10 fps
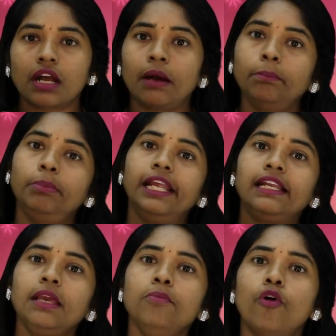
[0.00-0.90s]

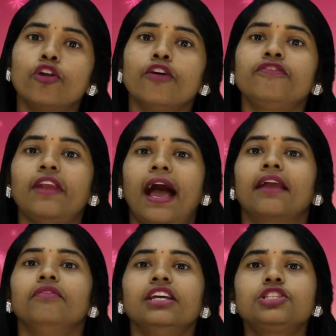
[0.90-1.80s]
completely mode of
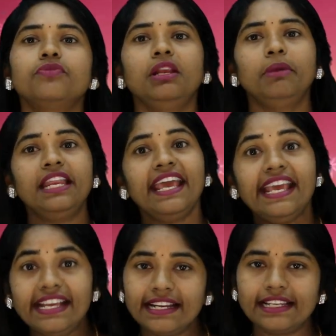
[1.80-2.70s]
language will be in
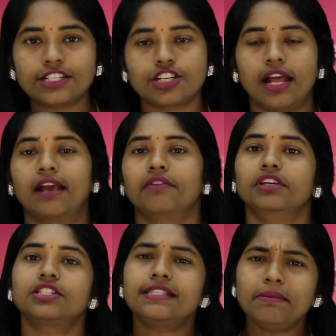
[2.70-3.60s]
English
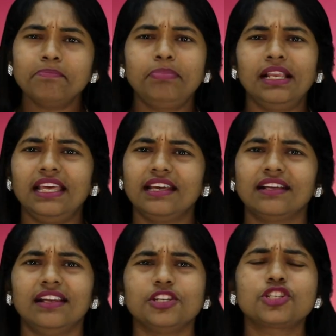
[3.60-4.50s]
language, simple
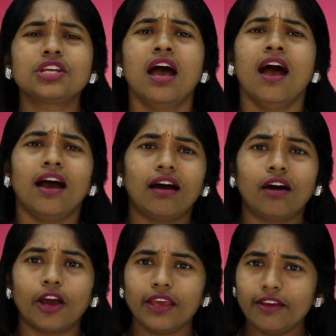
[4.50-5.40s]
English.
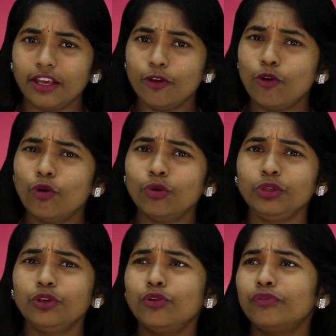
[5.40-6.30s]

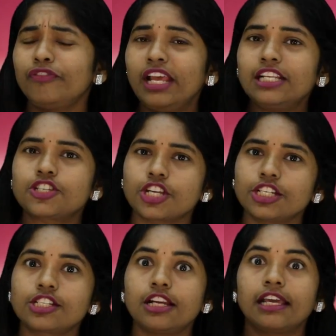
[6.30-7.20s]
You feel
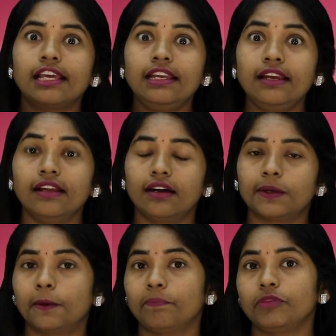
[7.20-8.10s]
just like in
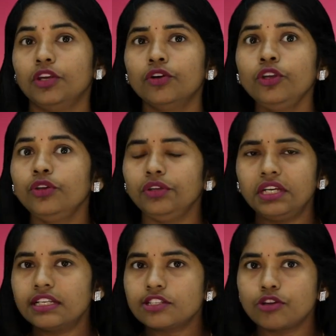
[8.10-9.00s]

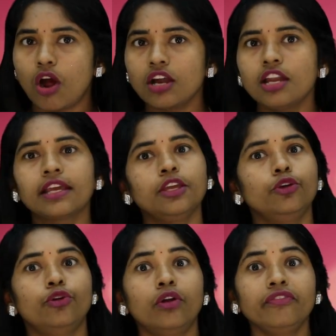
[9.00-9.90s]
it is not like
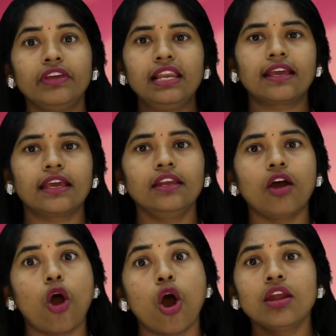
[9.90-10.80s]
you don't feel like an
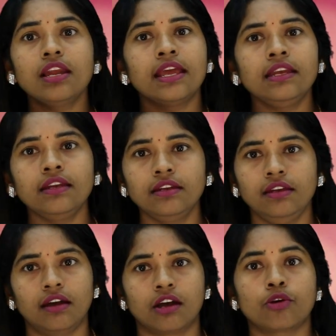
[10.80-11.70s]

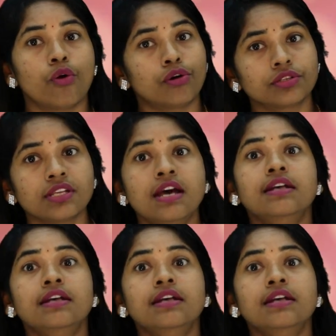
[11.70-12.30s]
online course.